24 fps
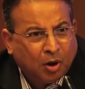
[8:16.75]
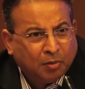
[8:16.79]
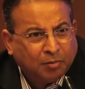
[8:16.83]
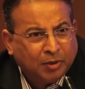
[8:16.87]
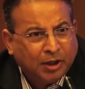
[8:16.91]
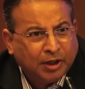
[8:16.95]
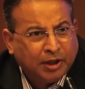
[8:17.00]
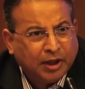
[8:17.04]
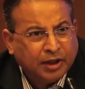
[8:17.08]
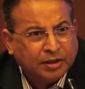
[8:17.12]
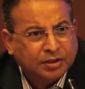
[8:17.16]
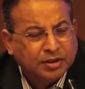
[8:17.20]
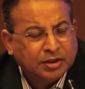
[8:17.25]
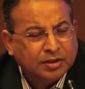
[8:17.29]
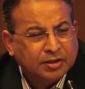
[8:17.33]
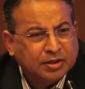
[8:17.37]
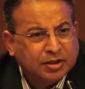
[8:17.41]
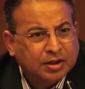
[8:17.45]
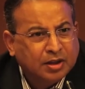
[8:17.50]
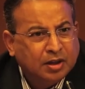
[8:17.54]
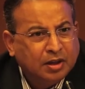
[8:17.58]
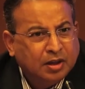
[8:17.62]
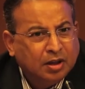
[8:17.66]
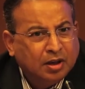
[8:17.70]

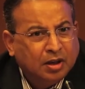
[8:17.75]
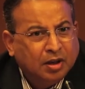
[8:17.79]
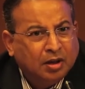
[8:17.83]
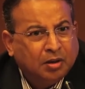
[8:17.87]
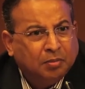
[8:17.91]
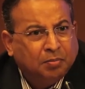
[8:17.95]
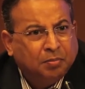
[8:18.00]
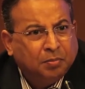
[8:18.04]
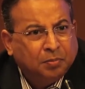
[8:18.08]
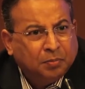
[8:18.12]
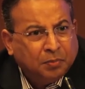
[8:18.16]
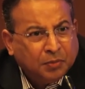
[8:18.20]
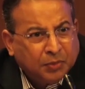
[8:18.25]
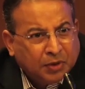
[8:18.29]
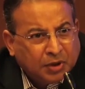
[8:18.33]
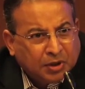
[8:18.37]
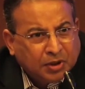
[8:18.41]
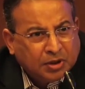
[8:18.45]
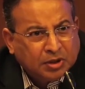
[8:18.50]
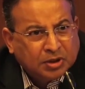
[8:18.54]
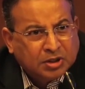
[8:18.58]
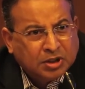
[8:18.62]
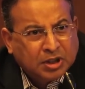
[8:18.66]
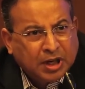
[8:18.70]
obligations,
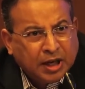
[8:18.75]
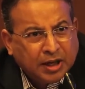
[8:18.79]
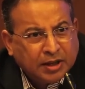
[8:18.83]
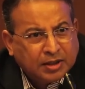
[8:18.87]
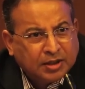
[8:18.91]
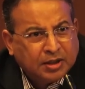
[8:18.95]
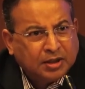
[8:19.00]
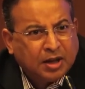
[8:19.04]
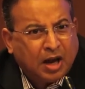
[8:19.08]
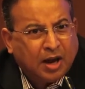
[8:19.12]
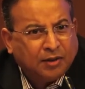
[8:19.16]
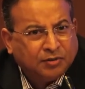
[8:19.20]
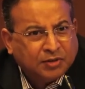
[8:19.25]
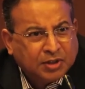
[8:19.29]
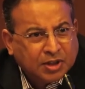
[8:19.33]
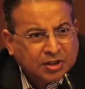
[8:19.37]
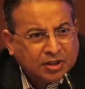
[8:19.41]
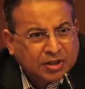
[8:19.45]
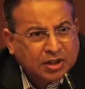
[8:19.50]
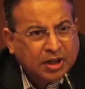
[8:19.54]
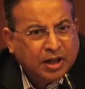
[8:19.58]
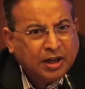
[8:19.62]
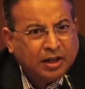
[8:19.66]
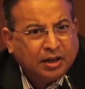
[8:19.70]
state after
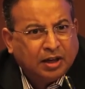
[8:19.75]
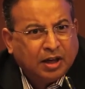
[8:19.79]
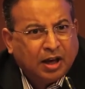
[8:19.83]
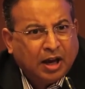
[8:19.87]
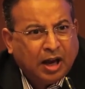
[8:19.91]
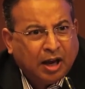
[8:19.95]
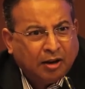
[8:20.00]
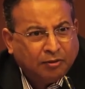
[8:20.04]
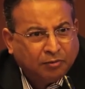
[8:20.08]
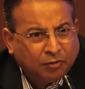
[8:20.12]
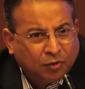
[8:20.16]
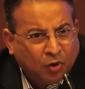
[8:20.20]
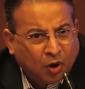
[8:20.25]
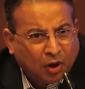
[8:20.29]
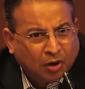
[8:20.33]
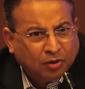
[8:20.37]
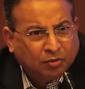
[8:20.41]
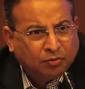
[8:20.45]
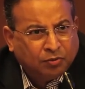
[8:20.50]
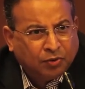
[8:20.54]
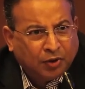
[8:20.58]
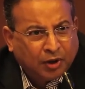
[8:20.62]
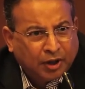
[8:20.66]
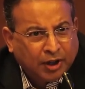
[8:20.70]
state have gone
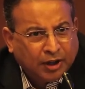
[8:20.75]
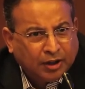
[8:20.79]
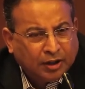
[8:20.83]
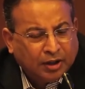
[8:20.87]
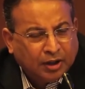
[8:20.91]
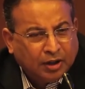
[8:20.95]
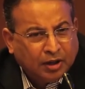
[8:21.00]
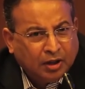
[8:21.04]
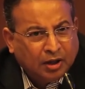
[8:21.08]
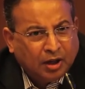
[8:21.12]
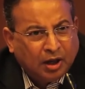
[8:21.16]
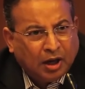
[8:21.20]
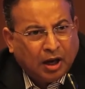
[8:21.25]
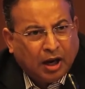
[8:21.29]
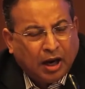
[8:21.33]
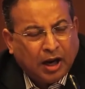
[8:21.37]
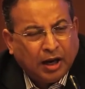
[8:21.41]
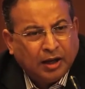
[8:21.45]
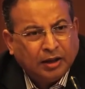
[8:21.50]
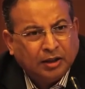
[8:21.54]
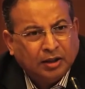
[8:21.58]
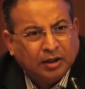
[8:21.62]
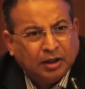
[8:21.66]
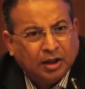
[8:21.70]
for it.
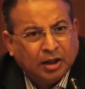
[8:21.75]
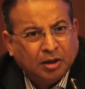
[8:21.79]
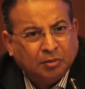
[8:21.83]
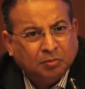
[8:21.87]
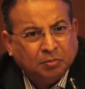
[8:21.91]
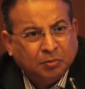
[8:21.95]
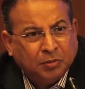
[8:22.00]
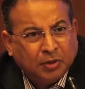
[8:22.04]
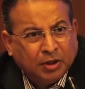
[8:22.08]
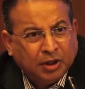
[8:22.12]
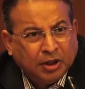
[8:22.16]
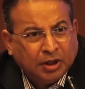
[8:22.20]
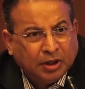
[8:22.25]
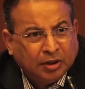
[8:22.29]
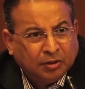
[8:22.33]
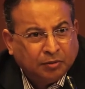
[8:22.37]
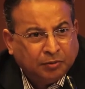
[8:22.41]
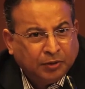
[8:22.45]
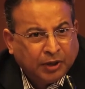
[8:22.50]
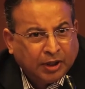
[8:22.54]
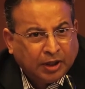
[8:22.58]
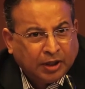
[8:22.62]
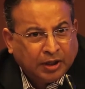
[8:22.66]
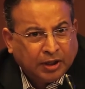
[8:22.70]
And
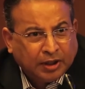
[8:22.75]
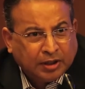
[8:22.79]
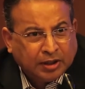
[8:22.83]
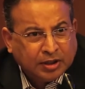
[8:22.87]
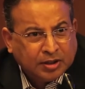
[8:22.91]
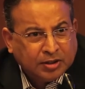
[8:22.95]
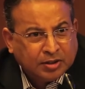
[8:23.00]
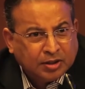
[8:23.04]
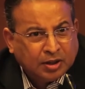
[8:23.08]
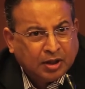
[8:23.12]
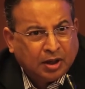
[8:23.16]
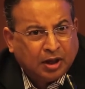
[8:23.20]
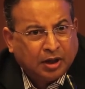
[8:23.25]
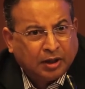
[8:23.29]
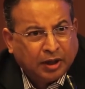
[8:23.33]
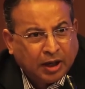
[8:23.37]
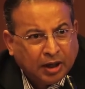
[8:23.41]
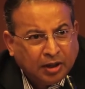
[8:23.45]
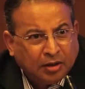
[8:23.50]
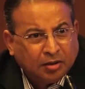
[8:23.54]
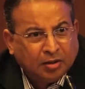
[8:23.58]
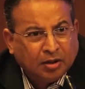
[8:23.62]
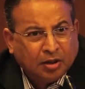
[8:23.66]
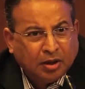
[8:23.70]
whether it is,
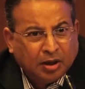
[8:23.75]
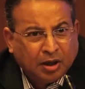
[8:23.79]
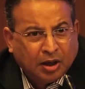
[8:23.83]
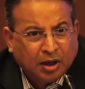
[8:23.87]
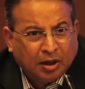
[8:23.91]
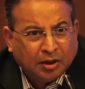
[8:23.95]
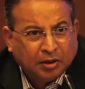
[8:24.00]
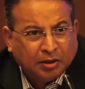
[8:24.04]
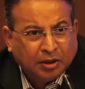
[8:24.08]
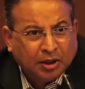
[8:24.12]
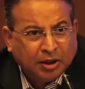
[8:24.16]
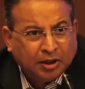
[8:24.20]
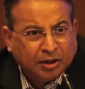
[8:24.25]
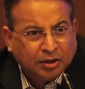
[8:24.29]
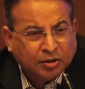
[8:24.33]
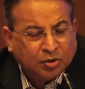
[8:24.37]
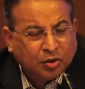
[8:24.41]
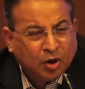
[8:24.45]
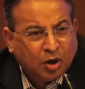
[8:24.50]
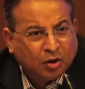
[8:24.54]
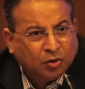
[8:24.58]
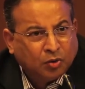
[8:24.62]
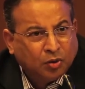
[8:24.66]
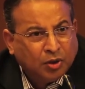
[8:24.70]
again, it
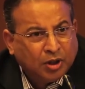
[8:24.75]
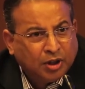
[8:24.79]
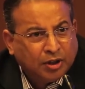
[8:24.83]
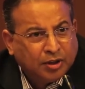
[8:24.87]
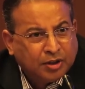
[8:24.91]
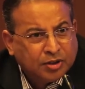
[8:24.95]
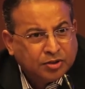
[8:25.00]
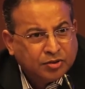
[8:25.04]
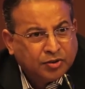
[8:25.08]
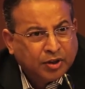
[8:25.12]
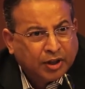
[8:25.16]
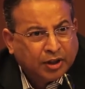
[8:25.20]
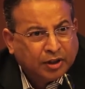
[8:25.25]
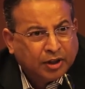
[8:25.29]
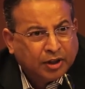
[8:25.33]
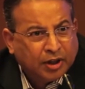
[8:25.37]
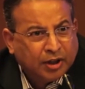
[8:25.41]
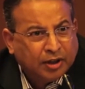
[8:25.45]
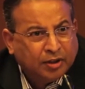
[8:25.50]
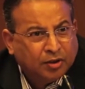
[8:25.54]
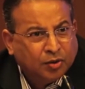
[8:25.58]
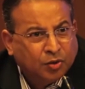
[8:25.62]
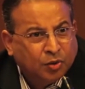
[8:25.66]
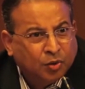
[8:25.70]
is not only
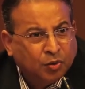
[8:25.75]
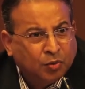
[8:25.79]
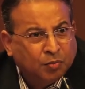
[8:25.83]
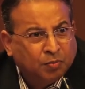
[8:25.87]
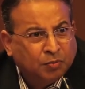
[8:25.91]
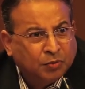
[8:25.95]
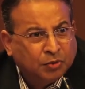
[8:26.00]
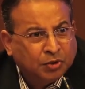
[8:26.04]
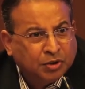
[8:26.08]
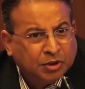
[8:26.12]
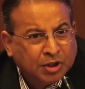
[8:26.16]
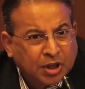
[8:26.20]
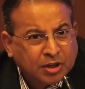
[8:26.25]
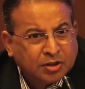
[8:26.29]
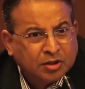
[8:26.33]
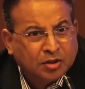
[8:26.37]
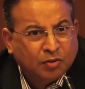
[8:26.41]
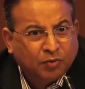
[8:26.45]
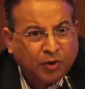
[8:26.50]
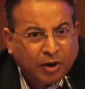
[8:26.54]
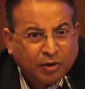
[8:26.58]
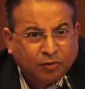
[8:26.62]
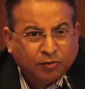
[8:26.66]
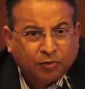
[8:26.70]
restricted to just
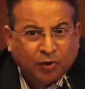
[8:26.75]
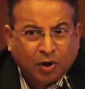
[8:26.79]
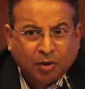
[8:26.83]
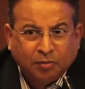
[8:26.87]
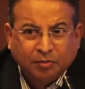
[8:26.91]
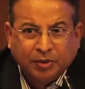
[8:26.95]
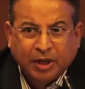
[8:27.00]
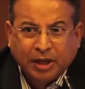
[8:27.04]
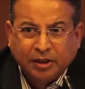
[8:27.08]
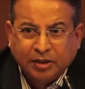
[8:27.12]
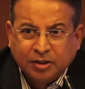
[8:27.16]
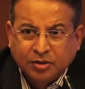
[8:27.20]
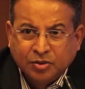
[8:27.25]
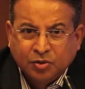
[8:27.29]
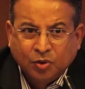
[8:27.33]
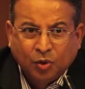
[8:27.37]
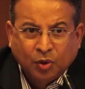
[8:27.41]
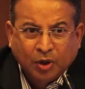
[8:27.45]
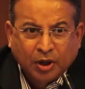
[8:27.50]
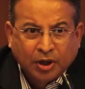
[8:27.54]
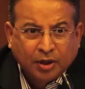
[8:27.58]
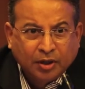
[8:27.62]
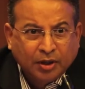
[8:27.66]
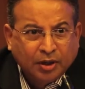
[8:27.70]
one form, that is
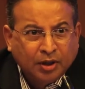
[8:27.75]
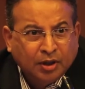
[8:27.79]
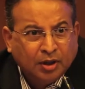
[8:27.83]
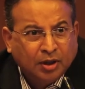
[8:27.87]
solar.